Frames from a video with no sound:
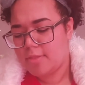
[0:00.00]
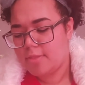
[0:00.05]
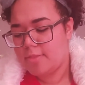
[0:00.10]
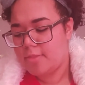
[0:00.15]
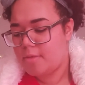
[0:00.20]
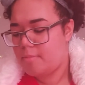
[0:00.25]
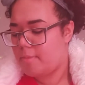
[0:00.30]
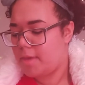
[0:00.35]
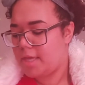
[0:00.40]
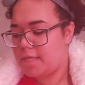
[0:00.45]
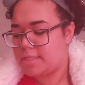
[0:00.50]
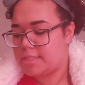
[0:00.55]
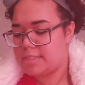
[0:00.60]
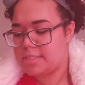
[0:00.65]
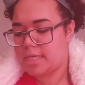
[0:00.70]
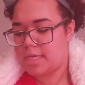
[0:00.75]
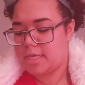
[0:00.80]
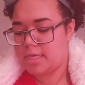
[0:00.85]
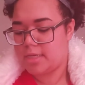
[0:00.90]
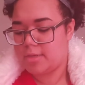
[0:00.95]
The man
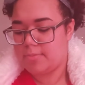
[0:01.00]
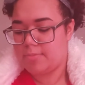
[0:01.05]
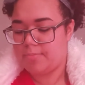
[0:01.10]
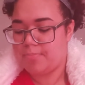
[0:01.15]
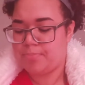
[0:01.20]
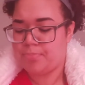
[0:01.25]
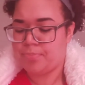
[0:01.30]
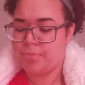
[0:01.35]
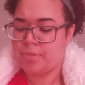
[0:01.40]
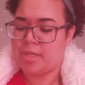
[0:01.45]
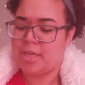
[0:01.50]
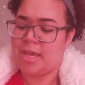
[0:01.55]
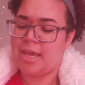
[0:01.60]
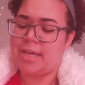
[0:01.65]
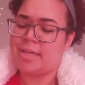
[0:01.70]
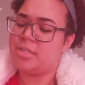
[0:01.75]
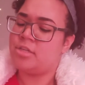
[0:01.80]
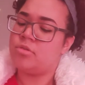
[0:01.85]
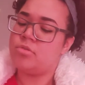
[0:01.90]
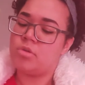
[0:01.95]
said,
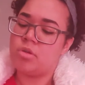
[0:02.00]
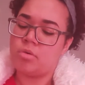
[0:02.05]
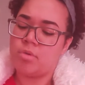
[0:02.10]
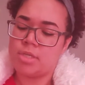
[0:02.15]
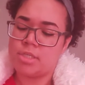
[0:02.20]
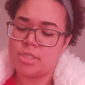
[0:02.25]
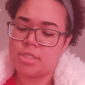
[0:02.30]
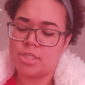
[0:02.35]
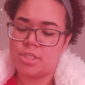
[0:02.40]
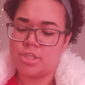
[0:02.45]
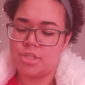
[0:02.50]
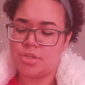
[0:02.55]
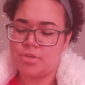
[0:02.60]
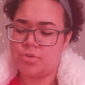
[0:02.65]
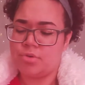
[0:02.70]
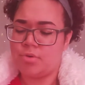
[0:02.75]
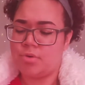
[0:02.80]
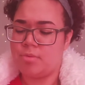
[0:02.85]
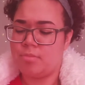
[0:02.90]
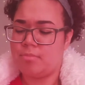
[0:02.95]
"I don't know what to do.
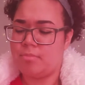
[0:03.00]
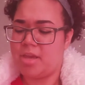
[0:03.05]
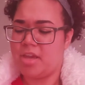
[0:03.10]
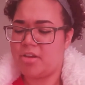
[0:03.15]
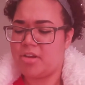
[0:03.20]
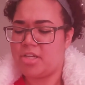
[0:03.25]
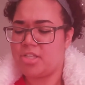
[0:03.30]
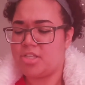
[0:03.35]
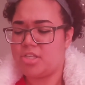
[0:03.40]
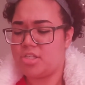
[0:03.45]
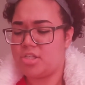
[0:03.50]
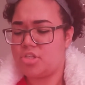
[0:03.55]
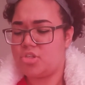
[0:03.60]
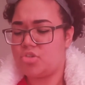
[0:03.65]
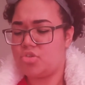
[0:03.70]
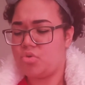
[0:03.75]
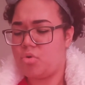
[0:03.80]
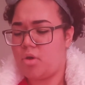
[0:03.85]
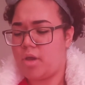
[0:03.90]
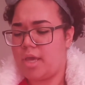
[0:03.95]
Marriage is a
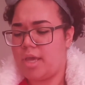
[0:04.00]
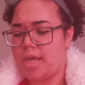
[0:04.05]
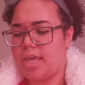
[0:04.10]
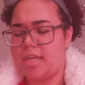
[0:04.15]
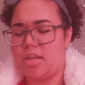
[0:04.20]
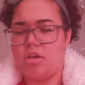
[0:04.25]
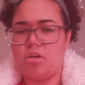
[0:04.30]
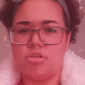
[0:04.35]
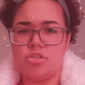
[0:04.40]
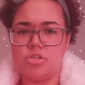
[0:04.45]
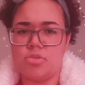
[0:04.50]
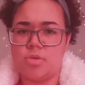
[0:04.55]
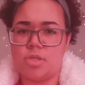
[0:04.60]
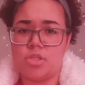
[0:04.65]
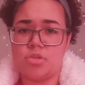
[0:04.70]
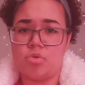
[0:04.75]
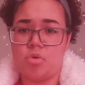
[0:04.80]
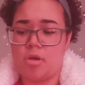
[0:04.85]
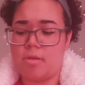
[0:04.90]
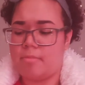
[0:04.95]
joy and also a
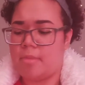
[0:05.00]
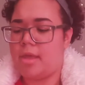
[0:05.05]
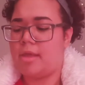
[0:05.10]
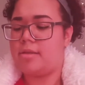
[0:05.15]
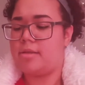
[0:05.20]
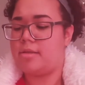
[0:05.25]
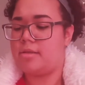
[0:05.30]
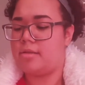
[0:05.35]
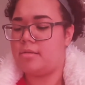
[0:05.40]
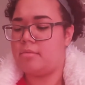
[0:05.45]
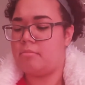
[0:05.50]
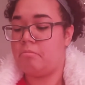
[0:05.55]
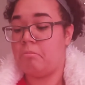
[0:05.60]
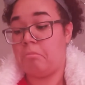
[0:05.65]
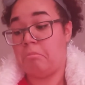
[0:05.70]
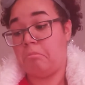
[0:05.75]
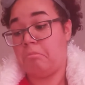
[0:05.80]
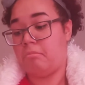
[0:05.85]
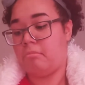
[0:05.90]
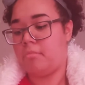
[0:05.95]
torment."
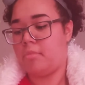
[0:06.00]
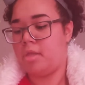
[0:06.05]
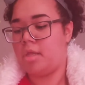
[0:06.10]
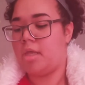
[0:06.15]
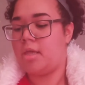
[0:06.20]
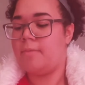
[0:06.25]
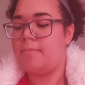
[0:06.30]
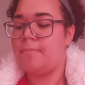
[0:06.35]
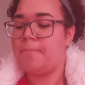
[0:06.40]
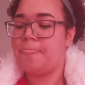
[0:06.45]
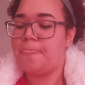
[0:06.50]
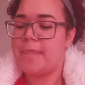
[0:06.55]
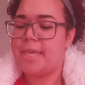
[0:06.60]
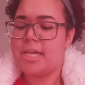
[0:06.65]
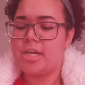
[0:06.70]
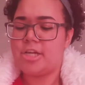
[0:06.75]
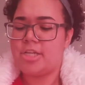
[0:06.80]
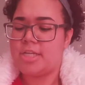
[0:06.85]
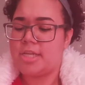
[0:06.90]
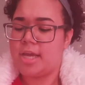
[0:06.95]
He
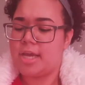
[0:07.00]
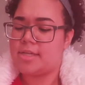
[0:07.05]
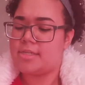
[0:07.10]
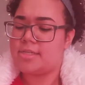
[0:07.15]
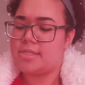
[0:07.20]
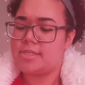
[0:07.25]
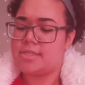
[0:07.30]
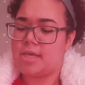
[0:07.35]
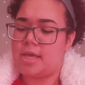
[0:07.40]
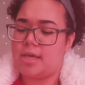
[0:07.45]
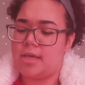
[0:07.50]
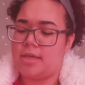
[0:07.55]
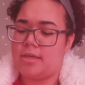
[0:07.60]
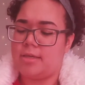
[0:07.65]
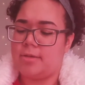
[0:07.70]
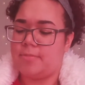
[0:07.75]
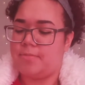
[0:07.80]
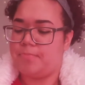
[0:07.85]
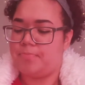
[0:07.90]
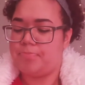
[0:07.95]
could not
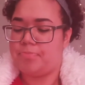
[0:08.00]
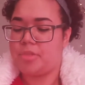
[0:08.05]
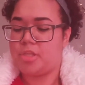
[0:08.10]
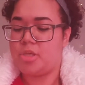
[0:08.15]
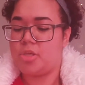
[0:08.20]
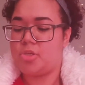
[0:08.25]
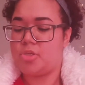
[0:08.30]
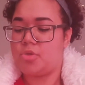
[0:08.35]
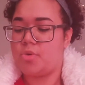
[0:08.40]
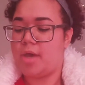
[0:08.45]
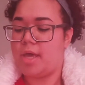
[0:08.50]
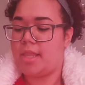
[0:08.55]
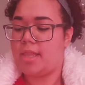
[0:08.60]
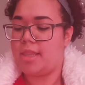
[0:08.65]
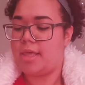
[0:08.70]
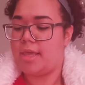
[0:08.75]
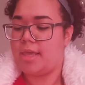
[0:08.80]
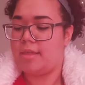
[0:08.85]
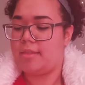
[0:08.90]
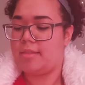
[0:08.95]
decide. So at
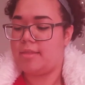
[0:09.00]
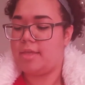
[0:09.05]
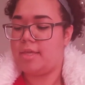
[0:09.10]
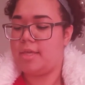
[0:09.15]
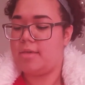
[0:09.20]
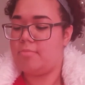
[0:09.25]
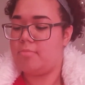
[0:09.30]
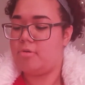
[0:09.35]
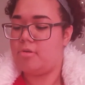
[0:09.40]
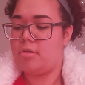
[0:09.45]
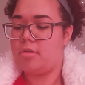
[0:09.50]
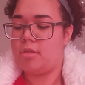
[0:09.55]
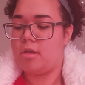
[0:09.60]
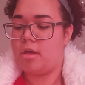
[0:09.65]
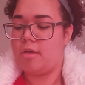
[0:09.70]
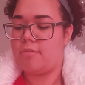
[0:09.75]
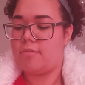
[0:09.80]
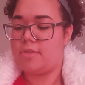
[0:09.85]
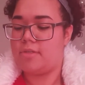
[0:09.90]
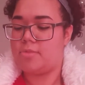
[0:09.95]
length he pulled
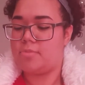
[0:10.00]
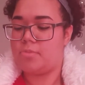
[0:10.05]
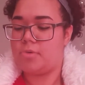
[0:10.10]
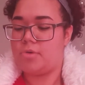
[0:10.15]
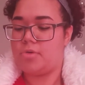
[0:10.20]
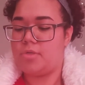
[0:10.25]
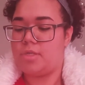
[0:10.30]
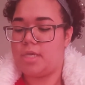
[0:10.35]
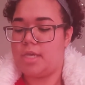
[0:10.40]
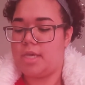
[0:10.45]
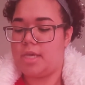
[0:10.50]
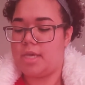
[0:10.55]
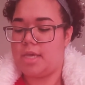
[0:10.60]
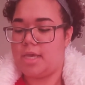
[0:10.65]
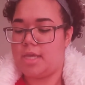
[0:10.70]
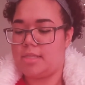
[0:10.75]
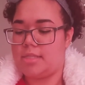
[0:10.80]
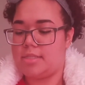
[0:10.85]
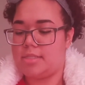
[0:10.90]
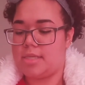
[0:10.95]
off his boot
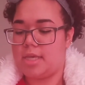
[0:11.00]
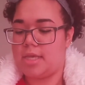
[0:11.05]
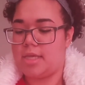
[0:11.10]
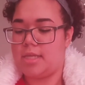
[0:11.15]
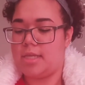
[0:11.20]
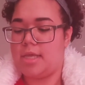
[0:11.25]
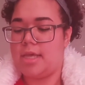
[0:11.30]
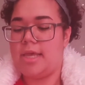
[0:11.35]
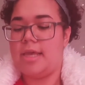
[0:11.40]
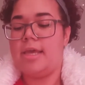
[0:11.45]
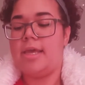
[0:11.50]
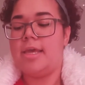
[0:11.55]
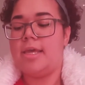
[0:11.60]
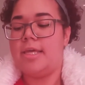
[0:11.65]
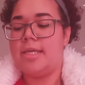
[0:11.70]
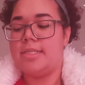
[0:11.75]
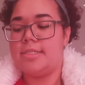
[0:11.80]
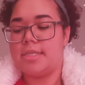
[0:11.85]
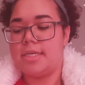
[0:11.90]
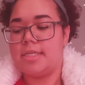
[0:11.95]
and said,
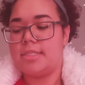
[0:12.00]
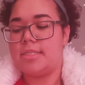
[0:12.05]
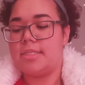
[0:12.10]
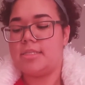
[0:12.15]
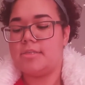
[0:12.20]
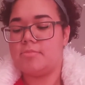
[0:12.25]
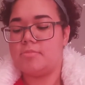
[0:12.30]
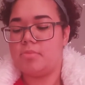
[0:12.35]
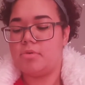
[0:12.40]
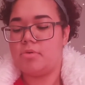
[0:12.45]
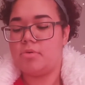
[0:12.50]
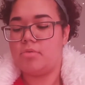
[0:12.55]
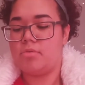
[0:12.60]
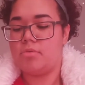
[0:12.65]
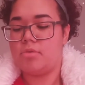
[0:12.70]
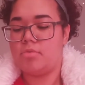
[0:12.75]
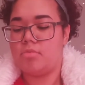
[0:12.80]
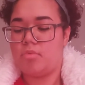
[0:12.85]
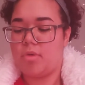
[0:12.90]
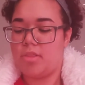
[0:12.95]
"Take this boot
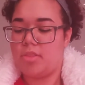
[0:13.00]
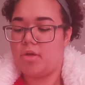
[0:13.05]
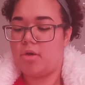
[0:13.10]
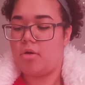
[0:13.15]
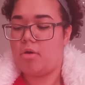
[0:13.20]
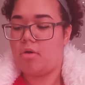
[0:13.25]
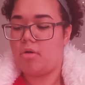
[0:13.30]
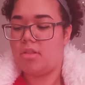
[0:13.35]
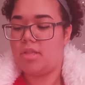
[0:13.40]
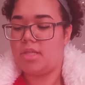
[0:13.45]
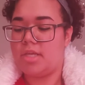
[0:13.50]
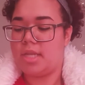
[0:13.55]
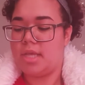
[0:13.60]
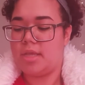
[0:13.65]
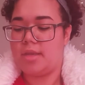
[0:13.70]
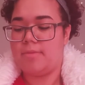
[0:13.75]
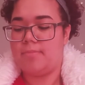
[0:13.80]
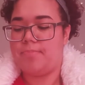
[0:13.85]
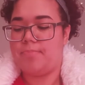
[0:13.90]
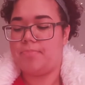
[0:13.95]
with a hole
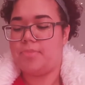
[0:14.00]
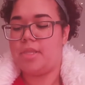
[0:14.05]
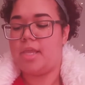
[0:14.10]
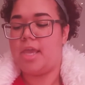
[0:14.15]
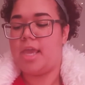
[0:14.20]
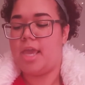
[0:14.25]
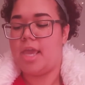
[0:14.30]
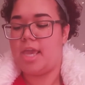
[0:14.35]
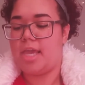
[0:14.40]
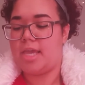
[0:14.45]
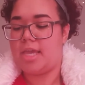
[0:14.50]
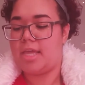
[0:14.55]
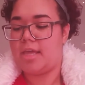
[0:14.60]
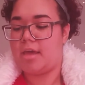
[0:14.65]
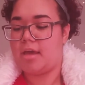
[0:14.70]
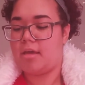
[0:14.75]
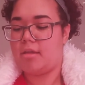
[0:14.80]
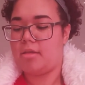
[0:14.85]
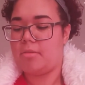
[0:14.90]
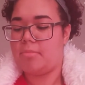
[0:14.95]
it, hang it
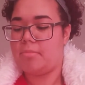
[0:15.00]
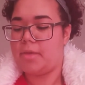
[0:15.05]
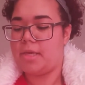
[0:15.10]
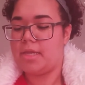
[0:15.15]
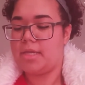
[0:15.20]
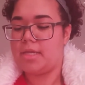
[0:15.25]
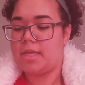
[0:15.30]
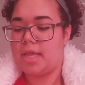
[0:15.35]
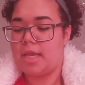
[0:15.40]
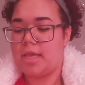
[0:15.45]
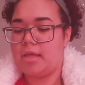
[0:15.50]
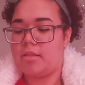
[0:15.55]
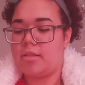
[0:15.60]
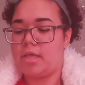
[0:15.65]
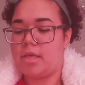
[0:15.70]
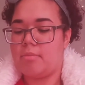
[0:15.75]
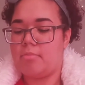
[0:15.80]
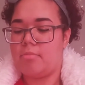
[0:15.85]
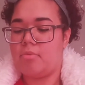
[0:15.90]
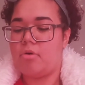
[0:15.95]
on a big nail
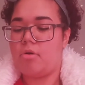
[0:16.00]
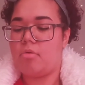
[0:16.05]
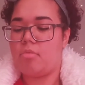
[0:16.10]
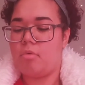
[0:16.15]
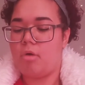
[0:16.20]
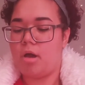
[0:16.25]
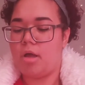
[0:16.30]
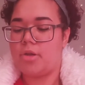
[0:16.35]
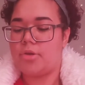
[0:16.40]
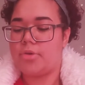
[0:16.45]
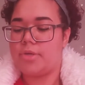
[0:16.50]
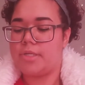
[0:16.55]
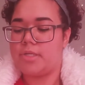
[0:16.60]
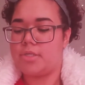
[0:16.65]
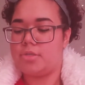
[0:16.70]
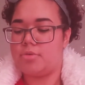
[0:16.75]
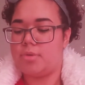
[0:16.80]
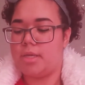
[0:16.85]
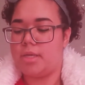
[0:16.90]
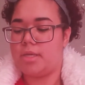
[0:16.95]
and pour water
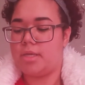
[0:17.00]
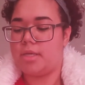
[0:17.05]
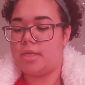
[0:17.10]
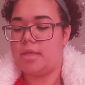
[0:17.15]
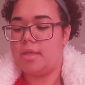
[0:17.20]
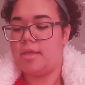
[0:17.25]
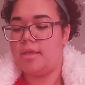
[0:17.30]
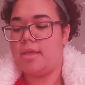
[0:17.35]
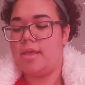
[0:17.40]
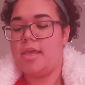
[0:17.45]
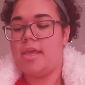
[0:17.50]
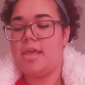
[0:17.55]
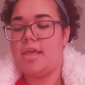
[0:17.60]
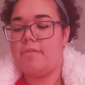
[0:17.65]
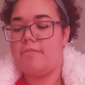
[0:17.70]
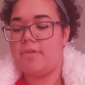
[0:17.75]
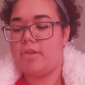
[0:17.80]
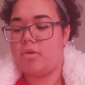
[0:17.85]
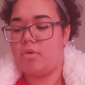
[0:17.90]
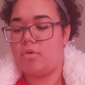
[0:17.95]
into it.
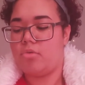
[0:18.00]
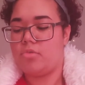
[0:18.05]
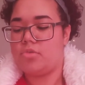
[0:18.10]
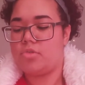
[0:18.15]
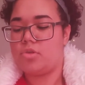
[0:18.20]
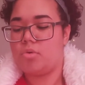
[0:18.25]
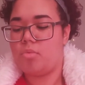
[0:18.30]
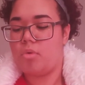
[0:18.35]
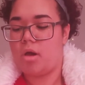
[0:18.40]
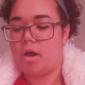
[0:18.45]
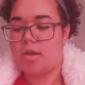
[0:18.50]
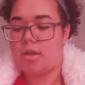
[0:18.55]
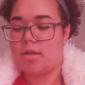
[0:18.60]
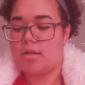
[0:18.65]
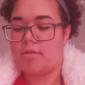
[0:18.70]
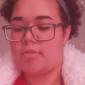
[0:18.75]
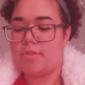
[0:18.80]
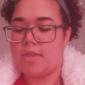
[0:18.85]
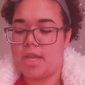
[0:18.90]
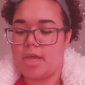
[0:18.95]
If it holds the
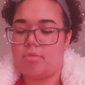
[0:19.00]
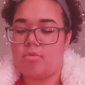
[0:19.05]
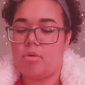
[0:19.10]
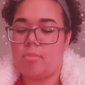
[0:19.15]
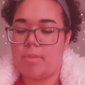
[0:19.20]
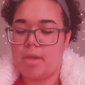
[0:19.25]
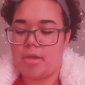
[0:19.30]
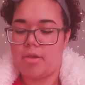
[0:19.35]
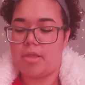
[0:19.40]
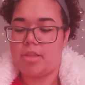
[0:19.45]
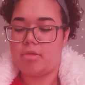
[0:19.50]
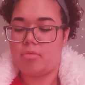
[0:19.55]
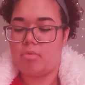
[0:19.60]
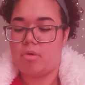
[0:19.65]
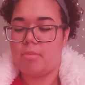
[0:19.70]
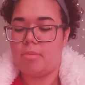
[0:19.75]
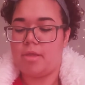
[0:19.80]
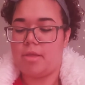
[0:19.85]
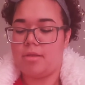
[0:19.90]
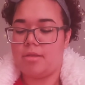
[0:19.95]
water, then I will marry the
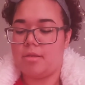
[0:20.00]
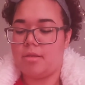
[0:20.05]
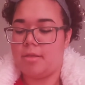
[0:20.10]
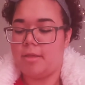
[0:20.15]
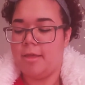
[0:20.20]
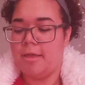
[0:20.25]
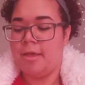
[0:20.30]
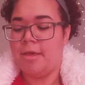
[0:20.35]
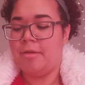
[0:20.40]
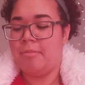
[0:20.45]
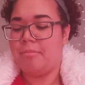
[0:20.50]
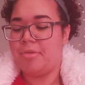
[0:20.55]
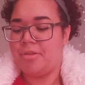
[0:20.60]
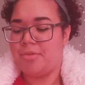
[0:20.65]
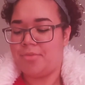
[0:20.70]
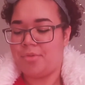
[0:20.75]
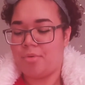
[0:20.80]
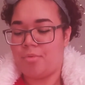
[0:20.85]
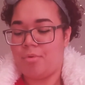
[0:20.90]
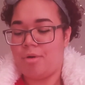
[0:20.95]
woman. But
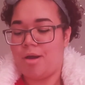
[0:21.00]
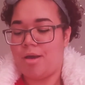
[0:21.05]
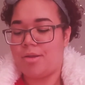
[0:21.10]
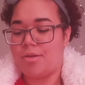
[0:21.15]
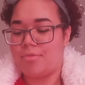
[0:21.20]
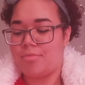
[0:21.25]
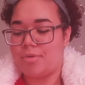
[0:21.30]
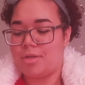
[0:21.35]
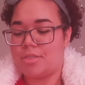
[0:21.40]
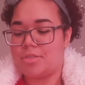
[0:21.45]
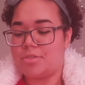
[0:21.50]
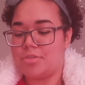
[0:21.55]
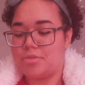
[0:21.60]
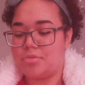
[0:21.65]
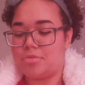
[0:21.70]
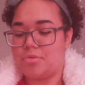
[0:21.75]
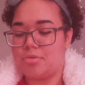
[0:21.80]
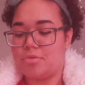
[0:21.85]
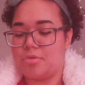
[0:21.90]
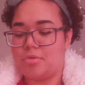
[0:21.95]
if the water runs
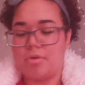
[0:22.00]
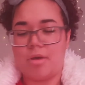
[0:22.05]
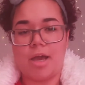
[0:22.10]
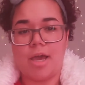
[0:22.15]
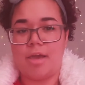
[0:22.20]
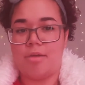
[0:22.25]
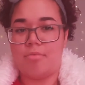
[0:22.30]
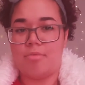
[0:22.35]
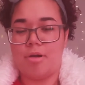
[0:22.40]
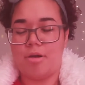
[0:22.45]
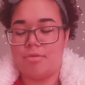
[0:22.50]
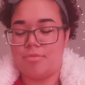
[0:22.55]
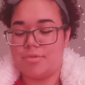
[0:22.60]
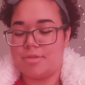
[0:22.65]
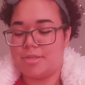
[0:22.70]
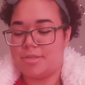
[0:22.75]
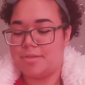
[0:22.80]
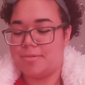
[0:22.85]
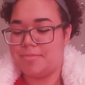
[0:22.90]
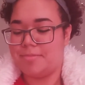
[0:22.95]
through, I won't."